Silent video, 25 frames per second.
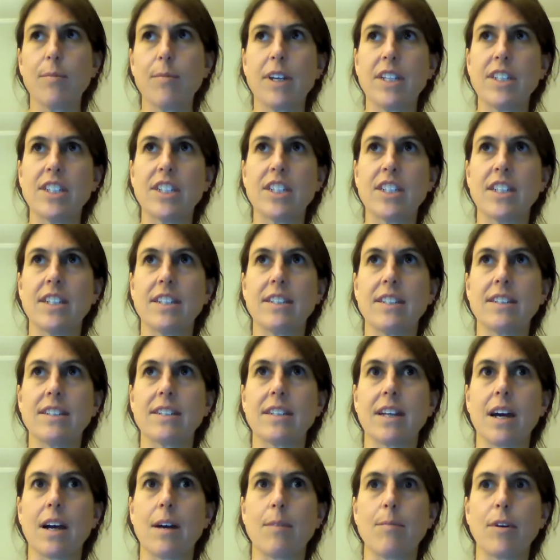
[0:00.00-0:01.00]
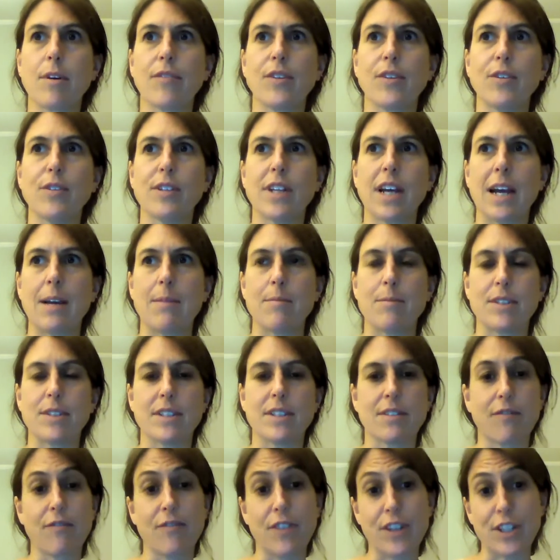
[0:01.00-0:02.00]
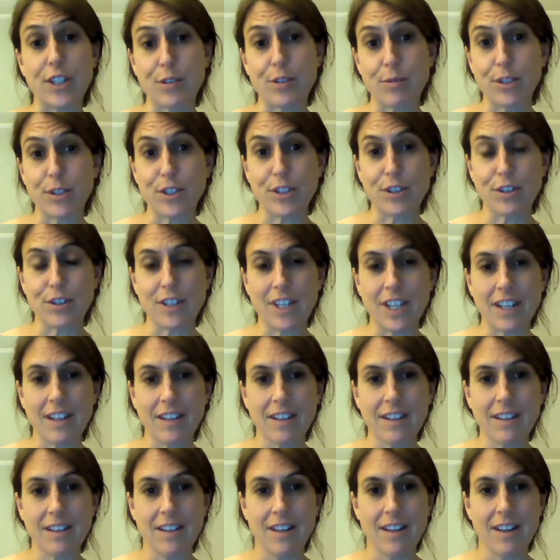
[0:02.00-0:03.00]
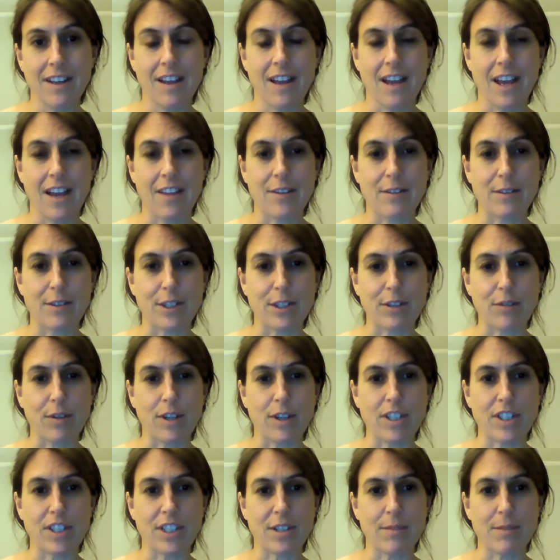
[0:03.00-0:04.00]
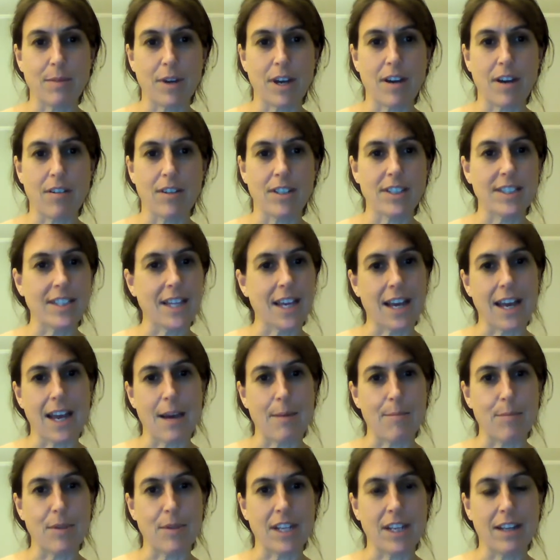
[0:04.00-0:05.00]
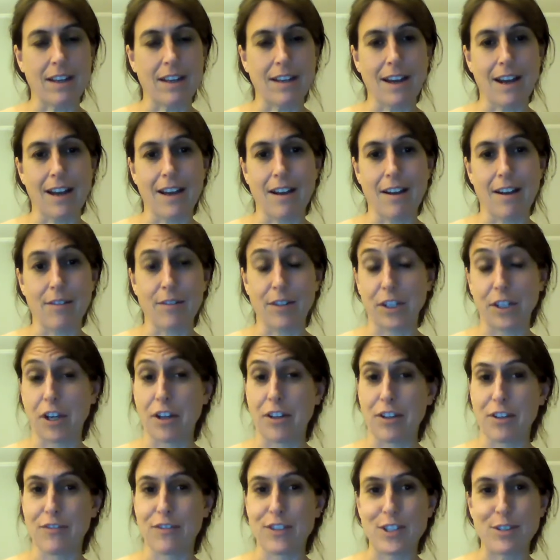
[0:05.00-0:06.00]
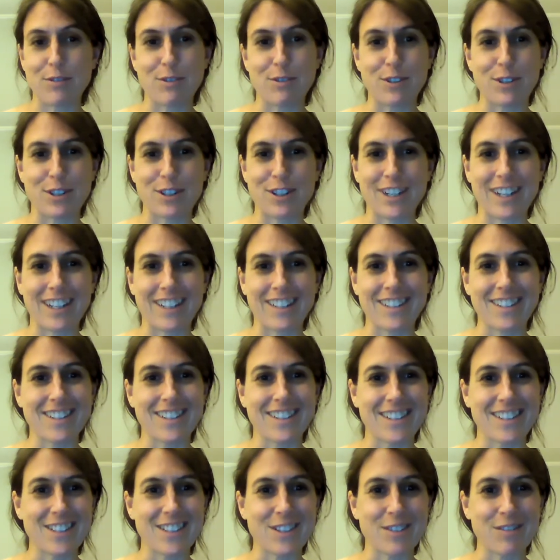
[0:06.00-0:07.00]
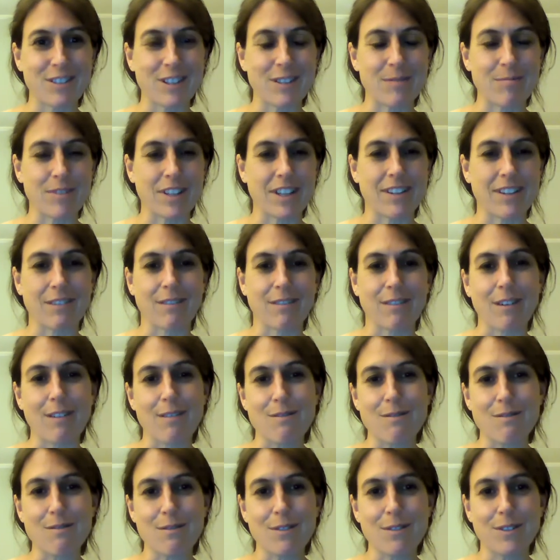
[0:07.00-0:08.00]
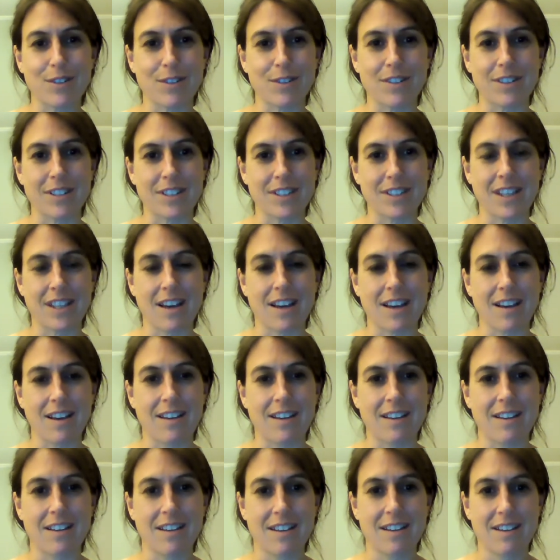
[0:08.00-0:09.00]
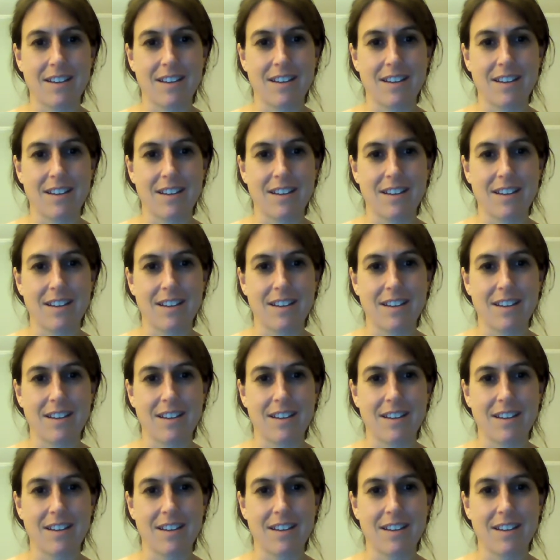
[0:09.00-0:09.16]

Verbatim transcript: You mentioned um, a few times fish returning. And there was a question about is that happening? Or uh, like, are the fish returning to these streams on their own, or is that,